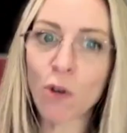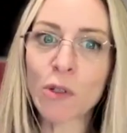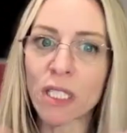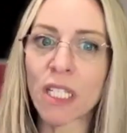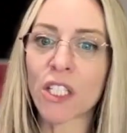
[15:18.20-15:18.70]

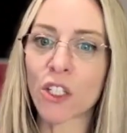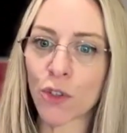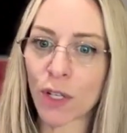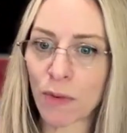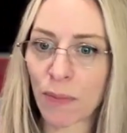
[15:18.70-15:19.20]
coaxed into
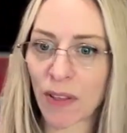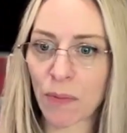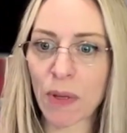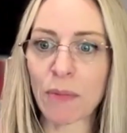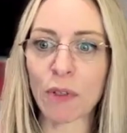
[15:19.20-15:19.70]
treatment
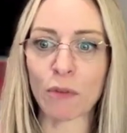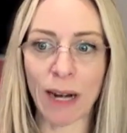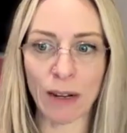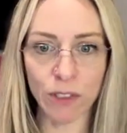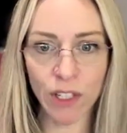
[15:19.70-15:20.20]
by the people
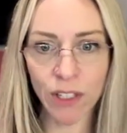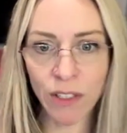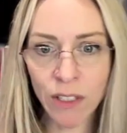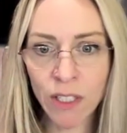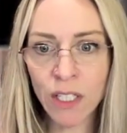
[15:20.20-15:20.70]
around
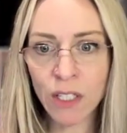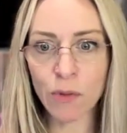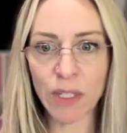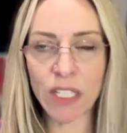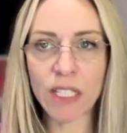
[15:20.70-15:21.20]
her,
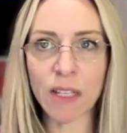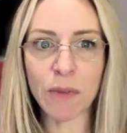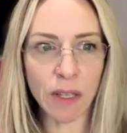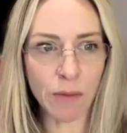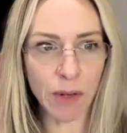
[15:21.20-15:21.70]
which is
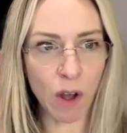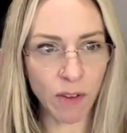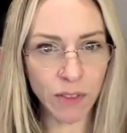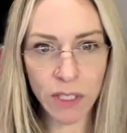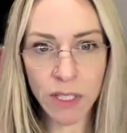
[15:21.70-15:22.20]
something that we
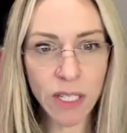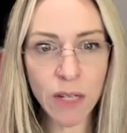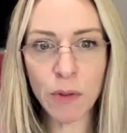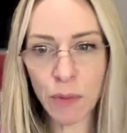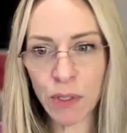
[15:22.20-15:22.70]
often
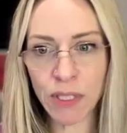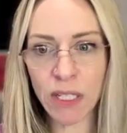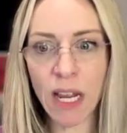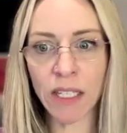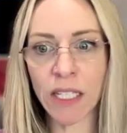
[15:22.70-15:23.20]
see with
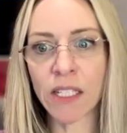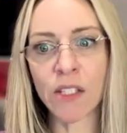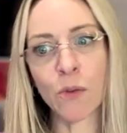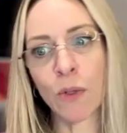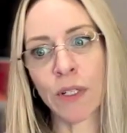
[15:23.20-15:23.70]
personality
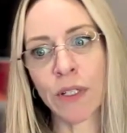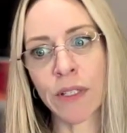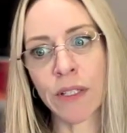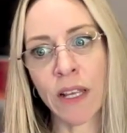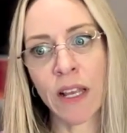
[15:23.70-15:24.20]

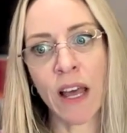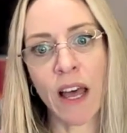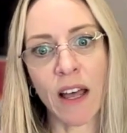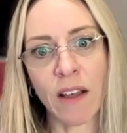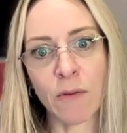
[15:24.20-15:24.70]
disorders.
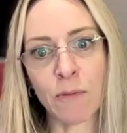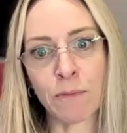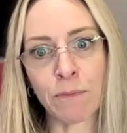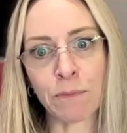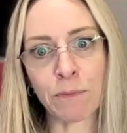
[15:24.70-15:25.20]

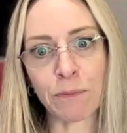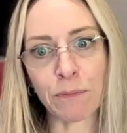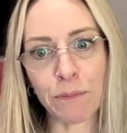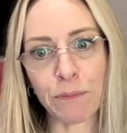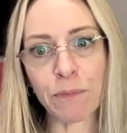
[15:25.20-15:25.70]
Um,
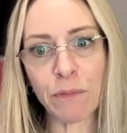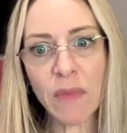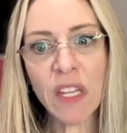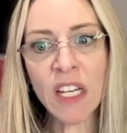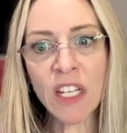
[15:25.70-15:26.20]

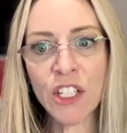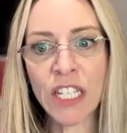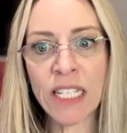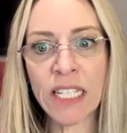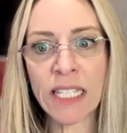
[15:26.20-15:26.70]

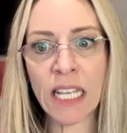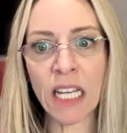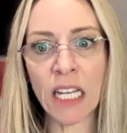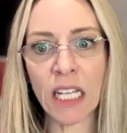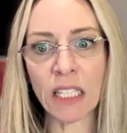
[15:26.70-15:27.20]
she's
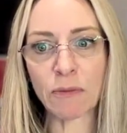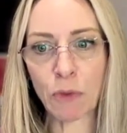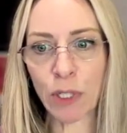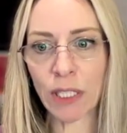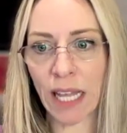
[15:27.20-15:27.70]

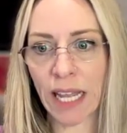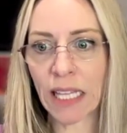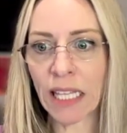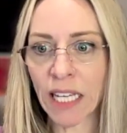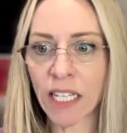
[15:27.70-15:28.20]
more
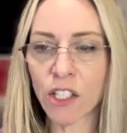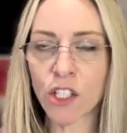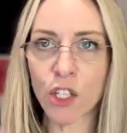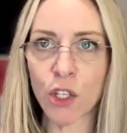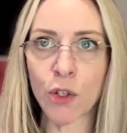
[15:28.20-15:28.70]

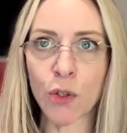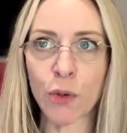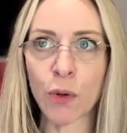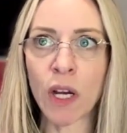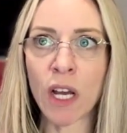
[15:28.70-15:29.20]
likely
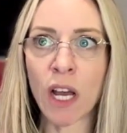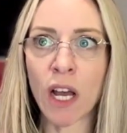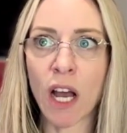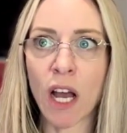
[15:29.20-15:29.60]
to